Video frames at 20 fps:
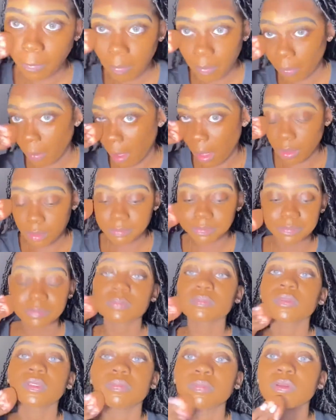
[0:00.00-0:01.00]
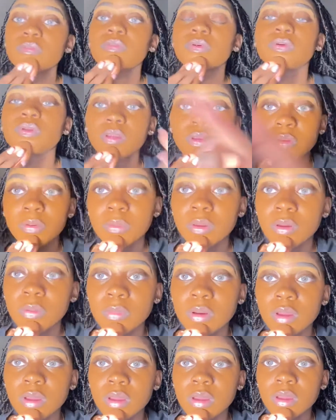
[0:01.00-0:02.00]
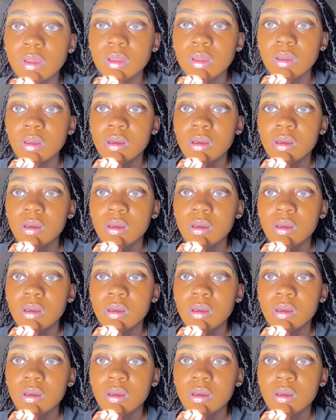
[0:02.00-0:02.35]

and it's really not off. But